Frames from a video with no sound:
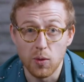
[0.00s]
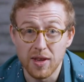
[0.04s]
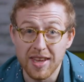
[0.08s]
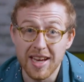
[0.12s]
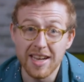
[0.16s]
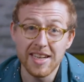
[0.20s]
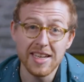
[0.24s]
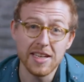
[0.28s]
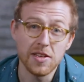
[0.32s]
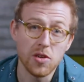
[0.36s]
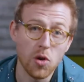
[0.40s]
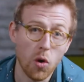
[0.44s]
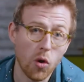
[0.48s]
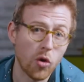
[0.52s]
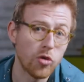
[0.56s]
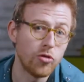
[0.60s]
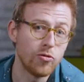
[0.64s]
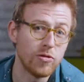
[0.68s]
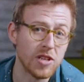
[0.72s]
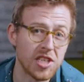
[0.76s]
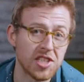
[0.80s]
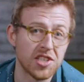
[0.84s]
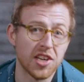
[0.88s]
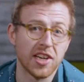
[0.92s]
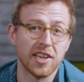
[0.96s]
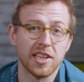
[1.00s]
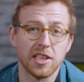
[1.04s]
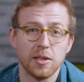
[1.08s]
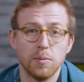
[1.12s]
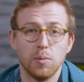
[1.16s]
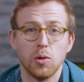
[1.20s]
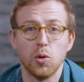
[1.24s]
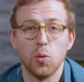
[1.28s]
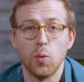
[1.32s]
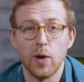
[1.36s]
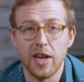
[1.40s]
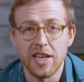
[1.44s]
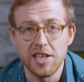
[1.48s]
with any
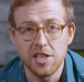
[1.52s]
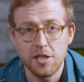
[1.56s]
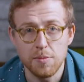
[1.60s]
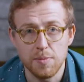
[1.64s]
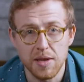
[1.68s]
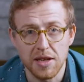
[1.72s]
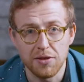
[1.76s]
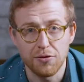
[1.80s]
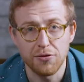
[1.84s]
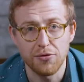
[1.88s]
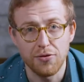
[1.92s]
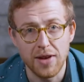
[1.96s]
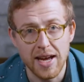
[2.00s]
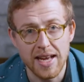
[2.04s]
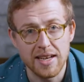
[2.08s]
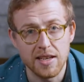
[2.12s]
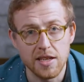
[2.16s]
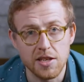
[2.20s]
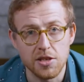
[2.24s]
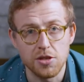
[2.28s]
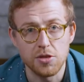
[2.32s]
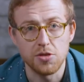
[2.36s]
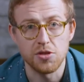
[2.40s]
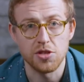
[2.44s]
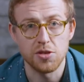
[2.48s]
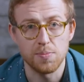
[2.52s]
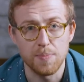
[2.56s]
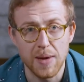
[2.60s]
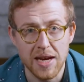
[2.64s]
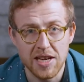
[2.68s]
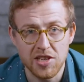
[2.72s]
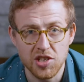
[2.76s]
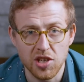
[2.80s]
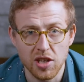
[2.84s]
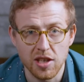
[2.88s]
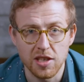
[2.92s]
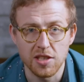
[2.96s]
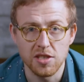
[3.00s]
non-recyclable waste being fed into
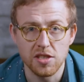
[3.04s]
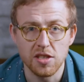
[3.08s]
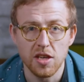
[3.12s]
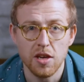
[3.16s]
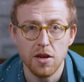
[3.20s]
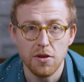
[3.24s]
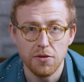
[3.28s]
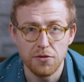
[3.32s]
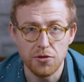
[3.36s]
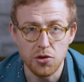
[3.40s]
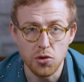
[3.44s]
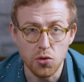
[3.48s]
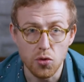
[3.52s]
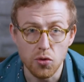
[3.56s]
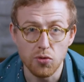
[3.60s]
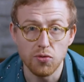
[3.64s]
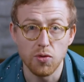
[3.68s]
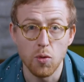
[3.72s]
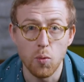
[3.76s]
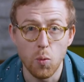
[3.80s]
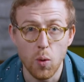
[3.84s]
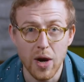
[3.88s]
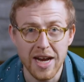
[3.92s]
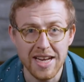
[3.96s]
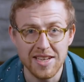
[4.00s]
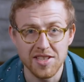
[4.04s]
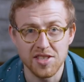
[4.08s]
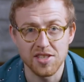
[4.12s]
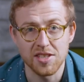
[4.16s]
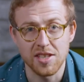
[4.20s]
specialist fuel from waste